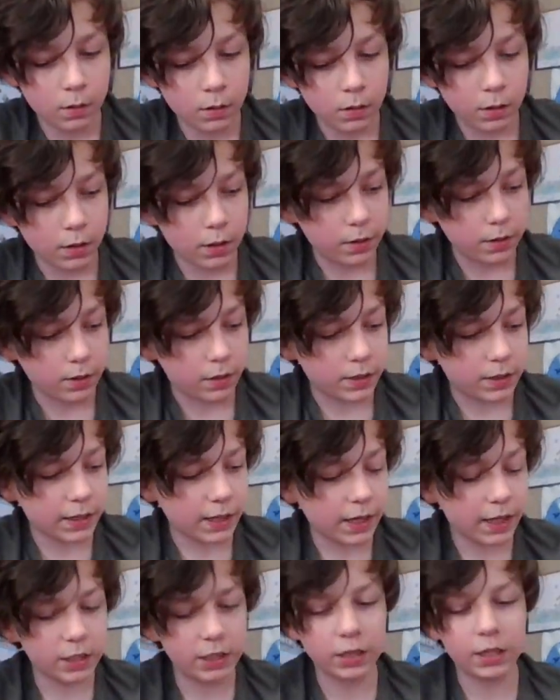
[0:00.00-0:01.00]
And then
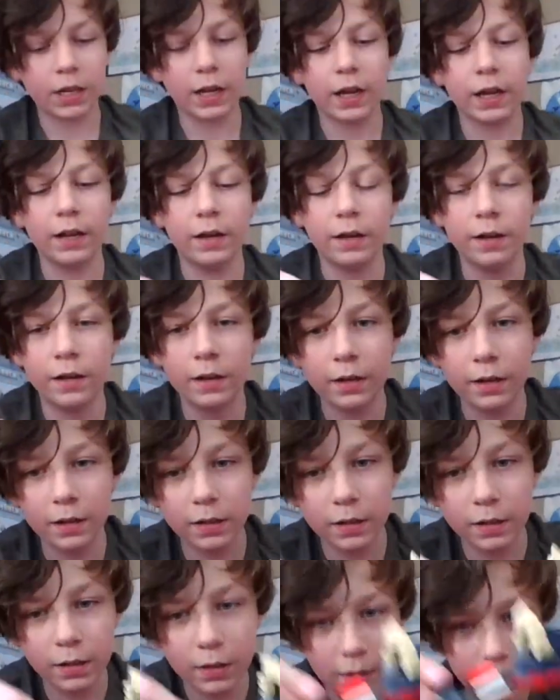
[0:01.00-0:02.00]
attach his head.
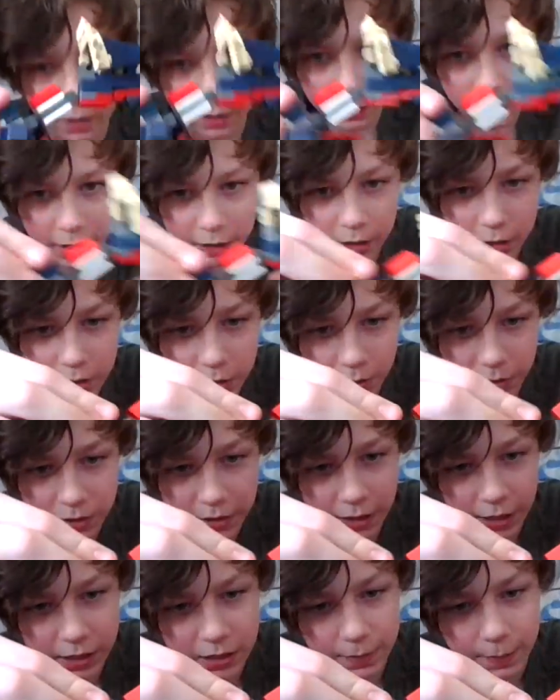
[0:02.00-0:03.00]
Okay, so his
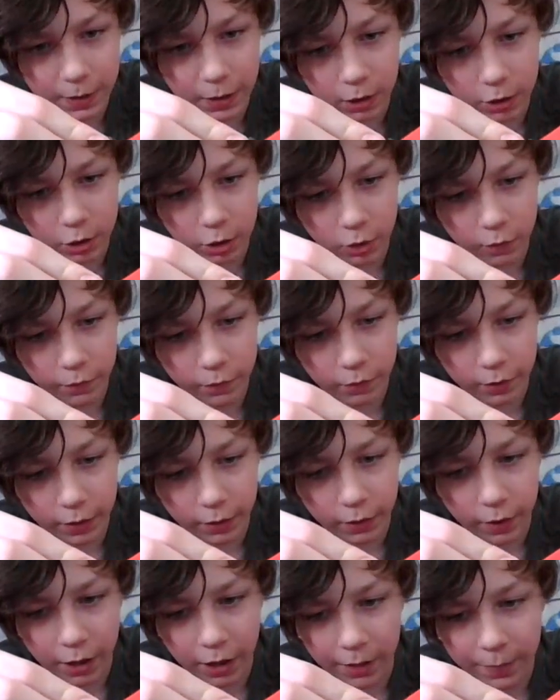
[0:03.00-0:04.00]
neck's a bit goofily
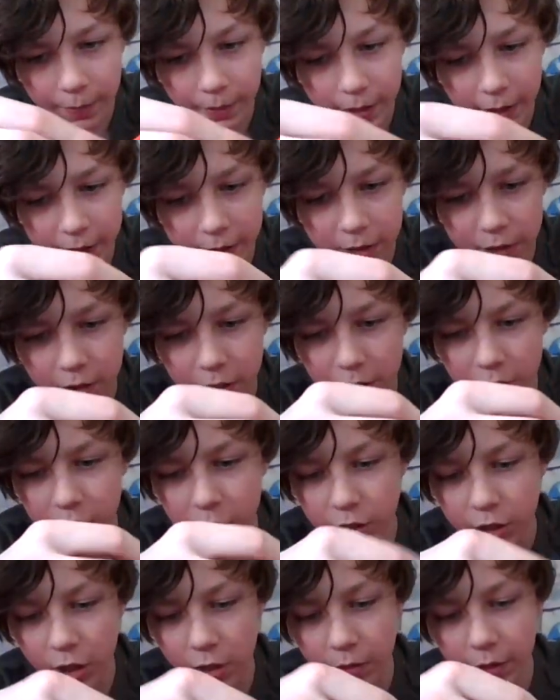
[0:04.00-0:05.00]
long, but I just
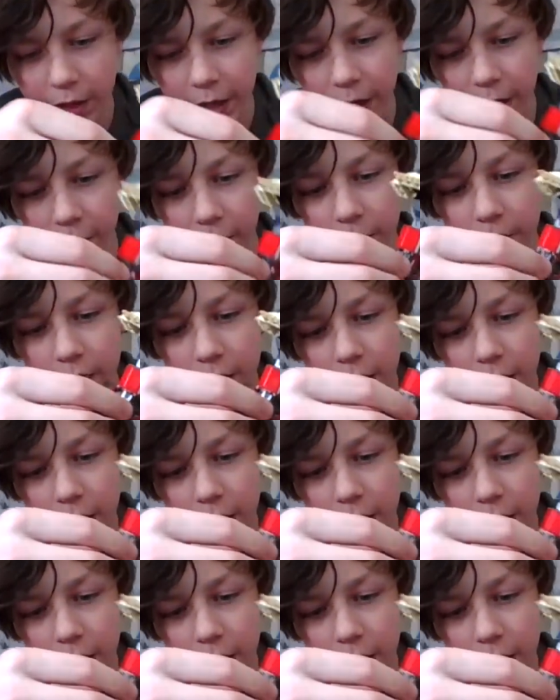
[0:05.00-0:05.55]
don't care.